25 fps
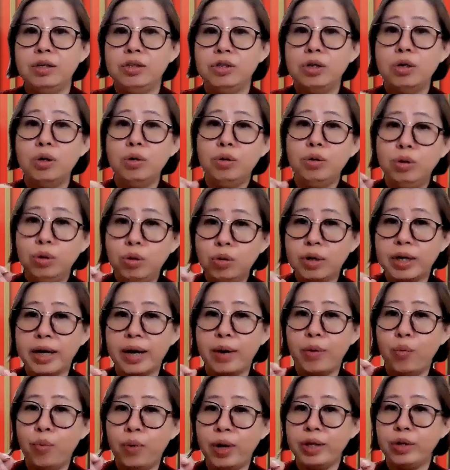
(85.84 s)
So look
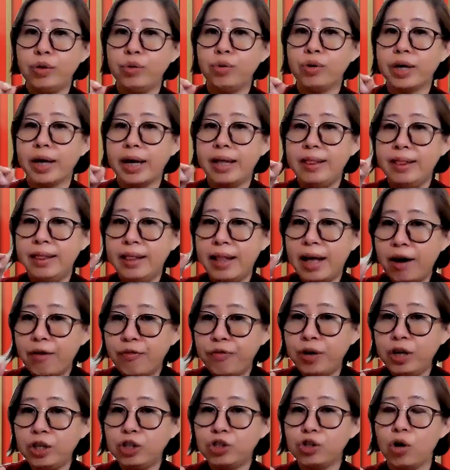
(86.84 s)
at what you can
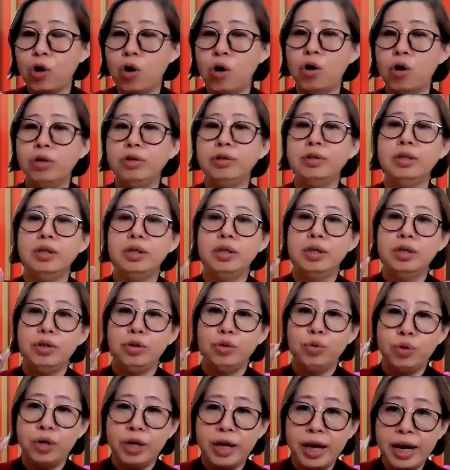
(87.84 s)
leverage on
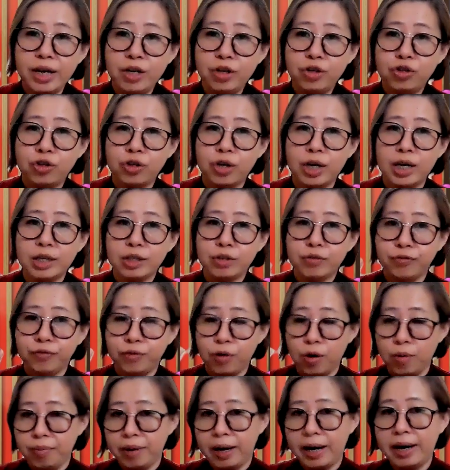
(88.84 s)
to gain trust
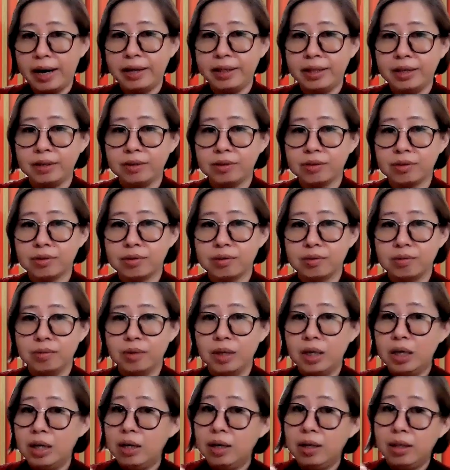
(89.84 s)
from others.
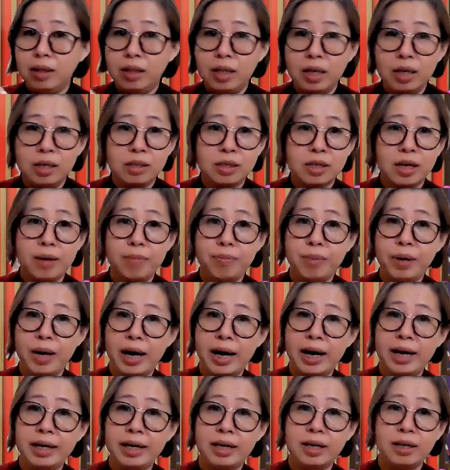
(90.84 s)
This can be
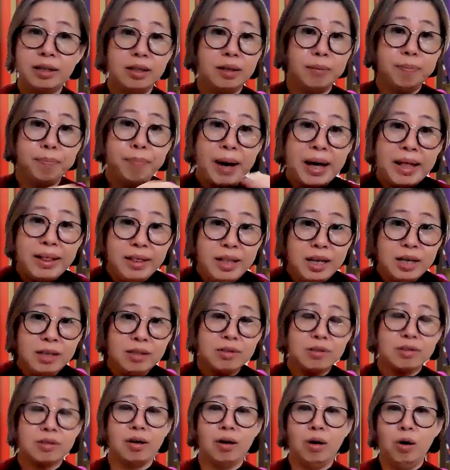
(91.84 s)
either the
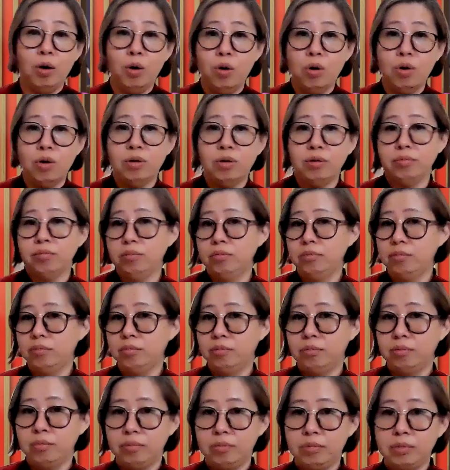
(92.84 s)
bandits or
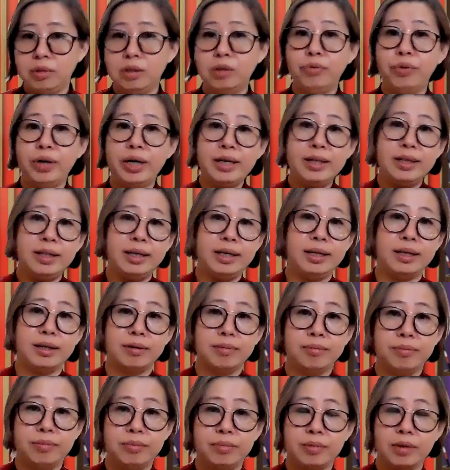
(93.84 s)
the ringleader.
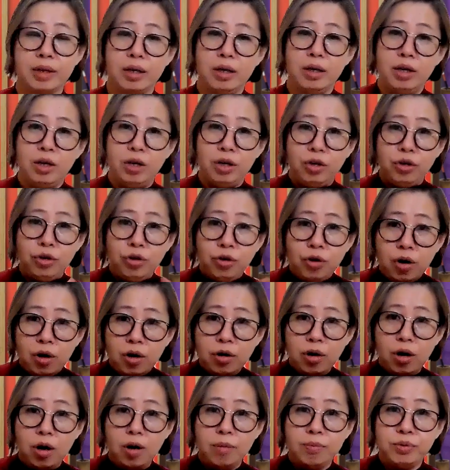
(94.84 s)

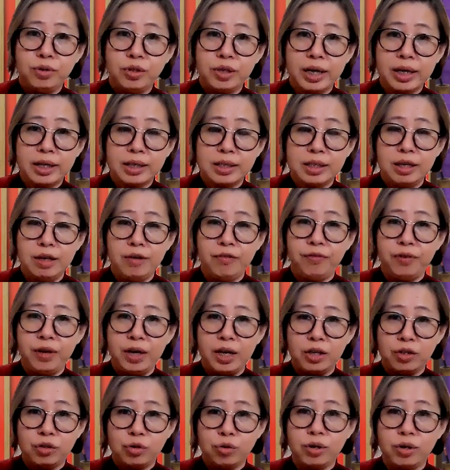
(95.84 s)
Your objective
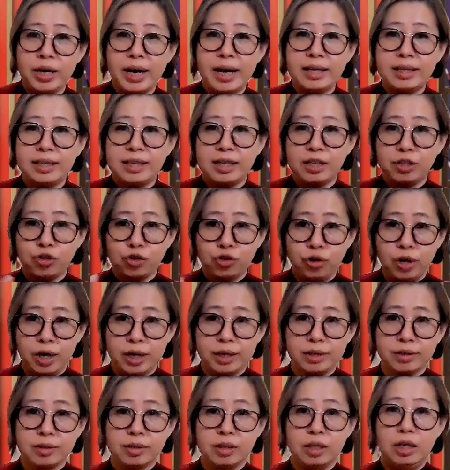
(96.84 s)
is to get their
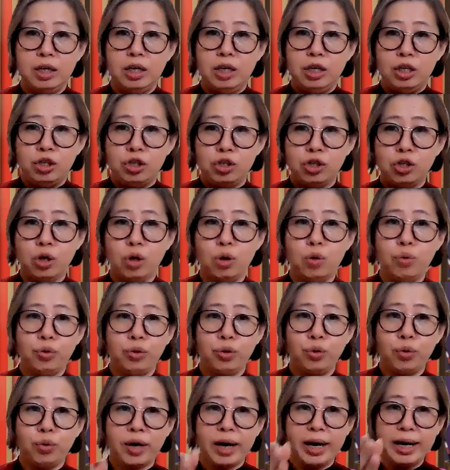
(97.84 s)
trust
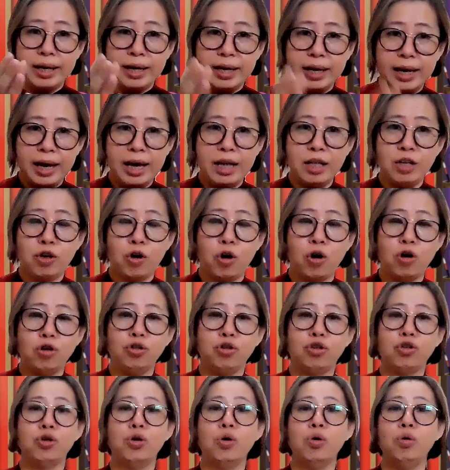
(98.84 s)
so you can gain
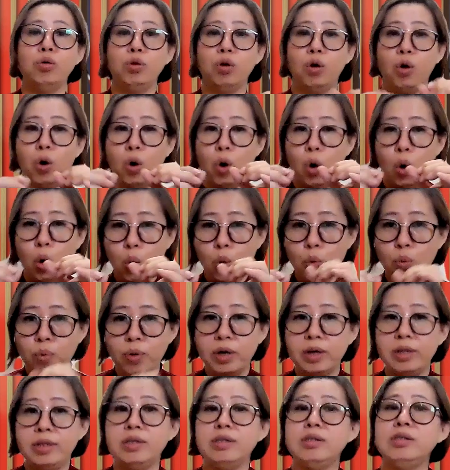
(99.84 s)
control
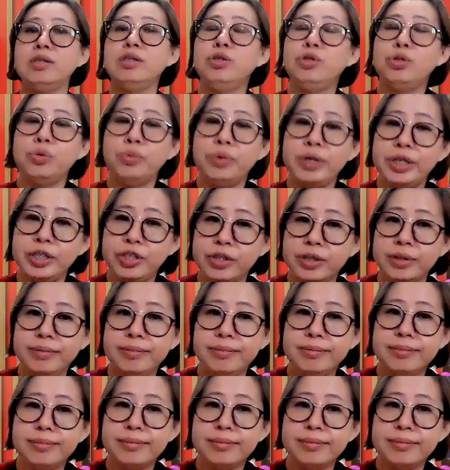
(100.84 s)
over the situation.